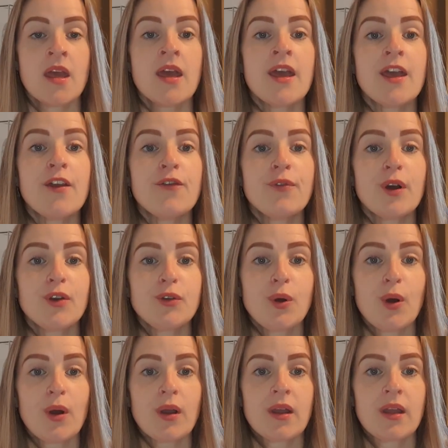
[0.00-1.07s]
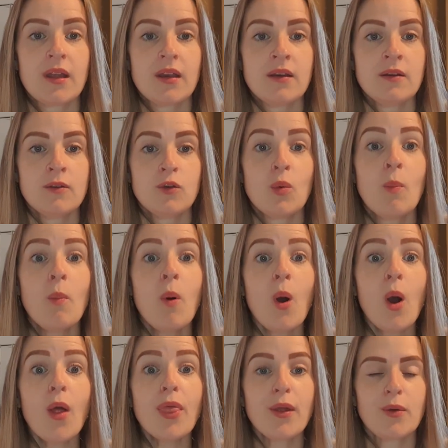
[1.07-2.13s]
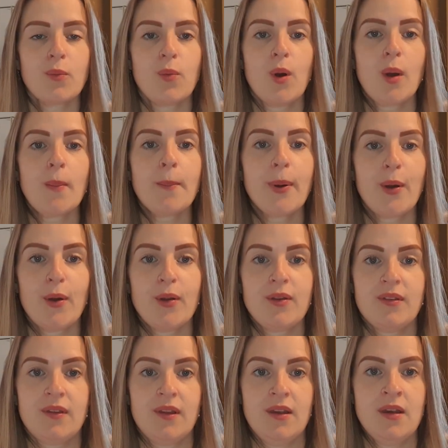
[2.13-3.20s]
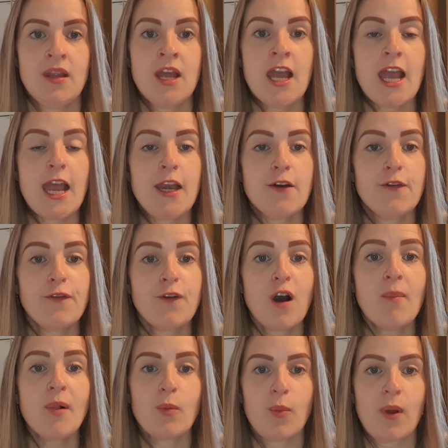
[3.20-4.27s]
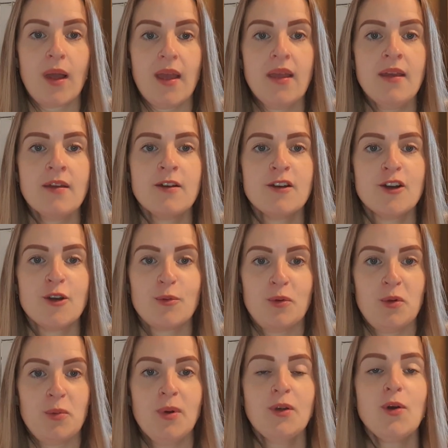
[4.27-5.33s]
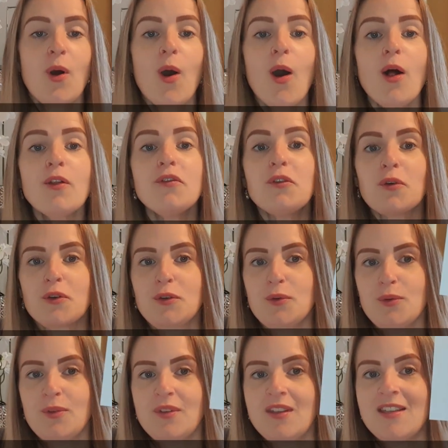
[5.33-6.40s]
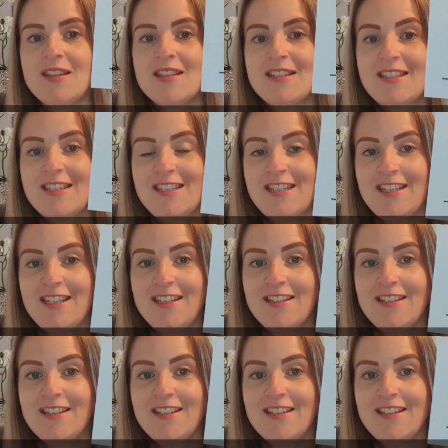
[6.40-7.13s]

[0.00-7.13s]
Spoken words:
If we're talking to more than one person in a formal way, we would also use Sie.